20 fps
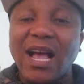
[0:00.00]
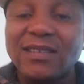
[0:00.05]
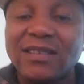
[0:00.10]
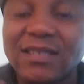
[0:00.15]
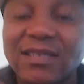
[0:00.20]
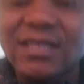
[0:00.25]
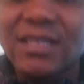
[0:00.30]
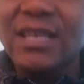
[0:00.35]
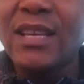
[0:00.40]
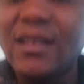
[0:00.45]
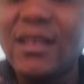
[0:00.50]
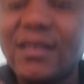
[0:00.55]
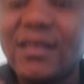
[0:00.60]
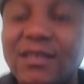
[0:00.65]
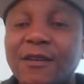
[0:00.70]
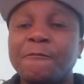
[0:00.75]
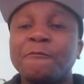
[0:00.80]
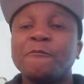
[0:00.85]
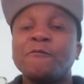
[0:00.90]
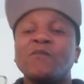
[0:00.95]
or she has the
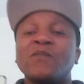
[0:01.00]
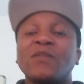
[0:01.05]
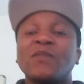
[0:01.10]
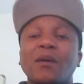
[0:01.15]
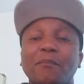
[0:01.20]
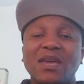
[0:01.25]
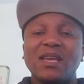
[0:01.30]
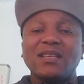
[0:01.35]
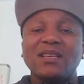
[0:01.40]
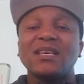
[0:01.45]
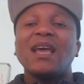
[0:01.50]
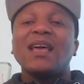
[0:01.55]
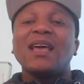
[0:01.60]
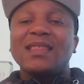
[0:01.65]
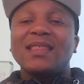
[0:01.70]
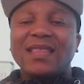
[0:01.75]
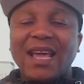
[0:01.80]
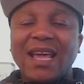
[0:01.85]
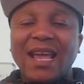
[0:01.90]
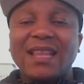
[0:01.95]
skills, means
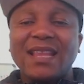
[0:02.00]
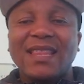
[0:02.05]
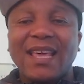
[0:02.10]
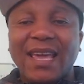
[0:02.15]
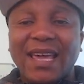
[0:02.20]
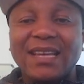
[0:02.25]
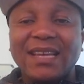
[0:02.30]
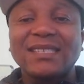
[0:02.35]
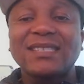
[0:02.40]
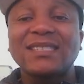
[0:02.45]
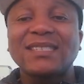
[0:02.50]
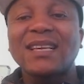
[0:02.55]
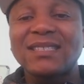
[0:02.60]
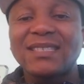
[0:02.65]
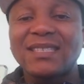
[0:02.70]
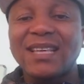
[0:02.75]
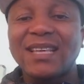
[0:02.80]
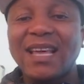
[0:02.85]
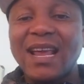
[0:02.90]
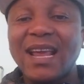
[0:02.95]
then they can
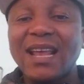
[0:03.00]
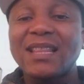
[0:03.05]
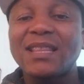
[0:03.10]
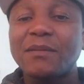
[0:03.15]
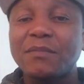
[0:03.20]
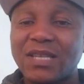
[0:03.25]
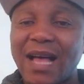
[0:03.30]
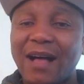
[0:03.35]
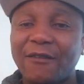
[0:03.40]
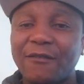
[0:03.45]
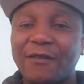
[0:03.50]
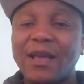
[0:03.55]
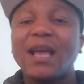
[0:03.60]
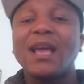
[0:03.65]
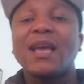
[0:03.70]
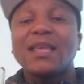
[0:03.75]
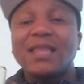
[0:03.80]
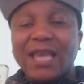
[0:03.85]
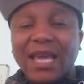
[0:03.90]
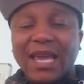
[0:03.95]
sustain themselves,
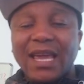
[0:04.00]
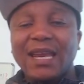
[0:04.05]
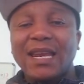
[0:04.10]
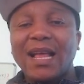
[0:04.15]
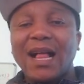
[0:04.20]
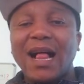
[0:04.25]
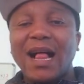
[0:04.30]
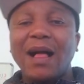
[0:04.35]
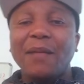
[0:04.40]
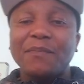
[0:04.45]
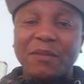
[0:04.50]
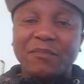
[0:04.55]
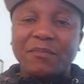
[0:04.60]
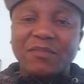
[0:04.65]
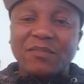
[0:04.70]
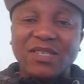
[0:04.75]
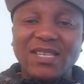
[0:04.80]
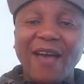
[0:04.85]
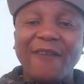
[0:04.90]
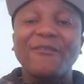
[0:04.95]
they can help
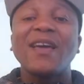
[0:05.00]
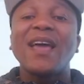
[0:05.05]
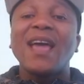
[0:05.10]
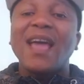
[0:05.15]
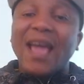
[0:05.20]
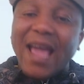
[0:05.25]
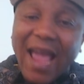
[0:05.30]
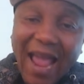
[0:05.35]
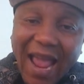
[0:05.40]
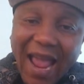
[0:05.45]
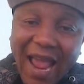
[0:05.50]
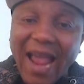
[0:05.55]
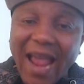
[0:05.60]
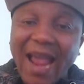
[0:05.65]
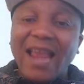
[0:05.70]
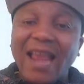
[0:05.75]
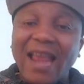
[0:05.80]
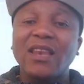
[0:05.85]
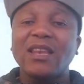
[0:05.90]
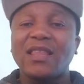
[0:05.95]
themselves
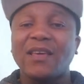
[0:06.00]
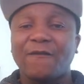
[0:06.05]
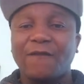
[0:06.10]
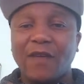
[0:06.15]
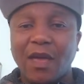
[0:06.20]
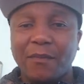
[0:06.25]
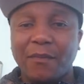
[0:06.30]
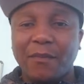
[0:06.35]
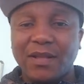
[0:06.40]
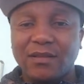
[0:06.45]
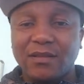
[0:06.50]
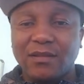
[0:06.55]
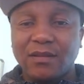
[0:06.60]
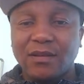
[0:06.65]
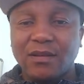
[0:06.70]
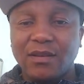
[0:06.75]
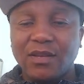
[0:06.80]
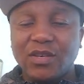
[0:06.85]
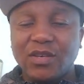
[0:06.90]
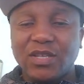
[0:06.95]
and their family.
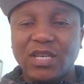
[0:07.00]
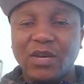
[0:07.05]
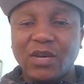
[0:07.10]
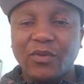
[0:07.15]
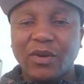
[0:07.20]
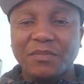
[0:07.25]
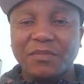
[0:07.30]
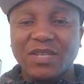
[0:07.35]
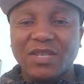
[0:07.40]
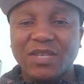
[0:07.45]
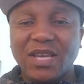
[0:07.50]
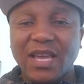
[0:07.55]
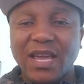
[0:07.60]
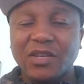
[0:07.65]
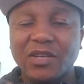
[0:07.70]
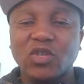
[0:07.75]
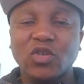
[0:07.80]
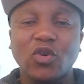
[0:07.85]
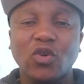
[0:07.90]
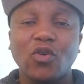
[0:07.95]
You see what I'm
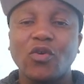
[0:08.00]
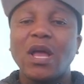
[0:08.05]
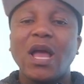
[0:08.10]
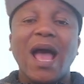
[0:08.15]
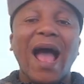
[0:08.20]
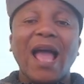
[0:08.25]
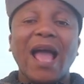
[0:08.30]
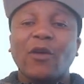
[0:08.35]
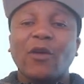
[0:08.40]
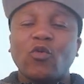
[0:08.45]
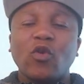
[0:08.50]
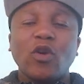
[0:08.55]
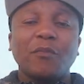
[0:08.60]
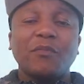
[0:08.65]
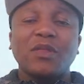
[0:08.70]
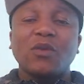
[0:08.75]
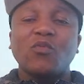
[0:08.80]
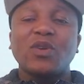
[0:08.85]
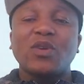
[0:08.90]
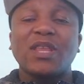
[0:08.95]
saying? So I
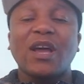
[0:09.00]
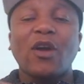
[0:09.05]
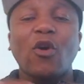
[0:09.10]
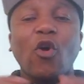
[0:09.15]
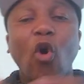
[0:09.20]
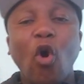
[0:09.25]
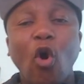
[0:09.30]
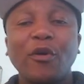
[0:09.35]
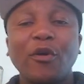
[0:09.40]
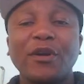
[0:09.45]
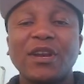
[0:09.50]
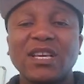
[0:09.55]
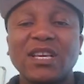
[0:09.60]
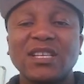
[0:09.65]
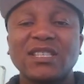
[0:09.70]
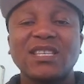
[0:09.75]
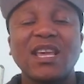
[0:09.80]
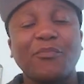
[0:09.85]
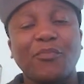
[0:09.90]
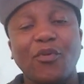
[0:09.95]
equip them with the
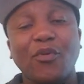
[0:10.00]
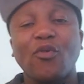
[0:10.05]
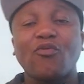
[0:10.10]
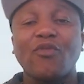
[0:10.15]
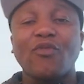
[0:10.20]
coding skill,